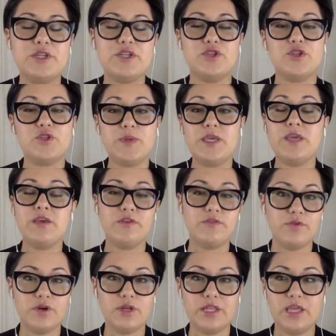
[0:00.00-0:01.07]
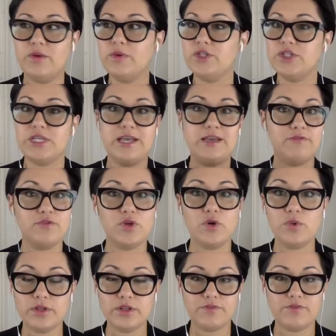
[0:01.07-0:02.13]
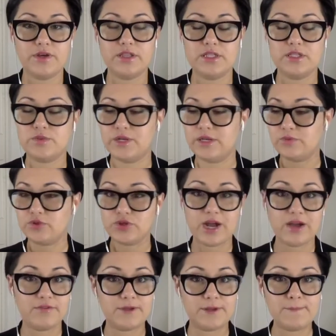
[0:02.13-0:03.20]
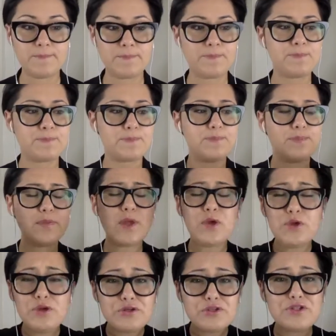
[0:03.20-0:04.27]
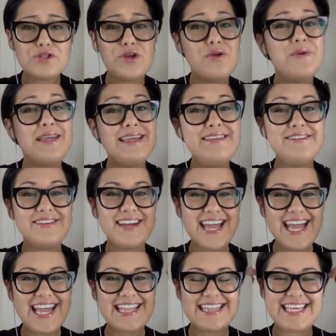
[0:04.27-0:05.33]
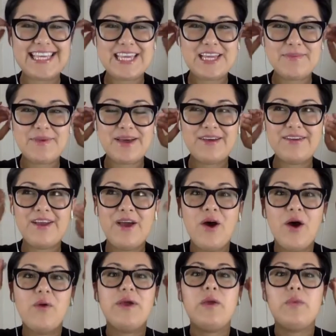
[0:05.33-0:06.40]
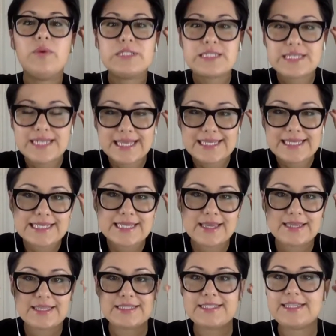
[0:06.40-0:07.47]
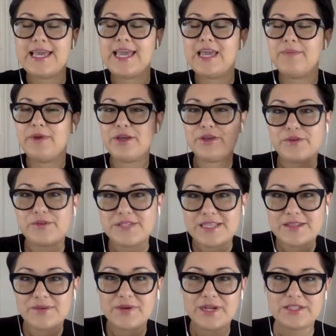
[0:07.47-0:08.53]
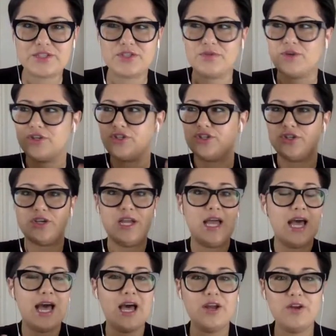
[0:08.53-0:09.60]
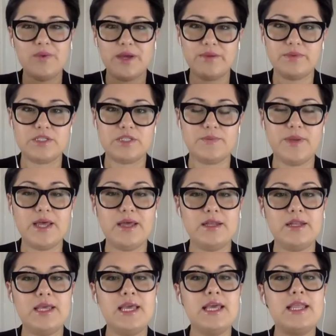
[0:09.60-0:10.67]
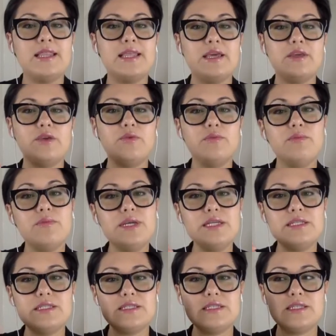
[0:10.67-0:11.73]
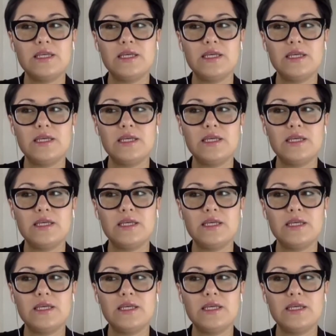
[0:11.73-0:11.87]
you're speaking a foreign language, and I've totally felt this when I'm traveling, you're so in your head thinking about, okay, what's the next thing I can say? Am I using the right structure? How do I respond? That you miss,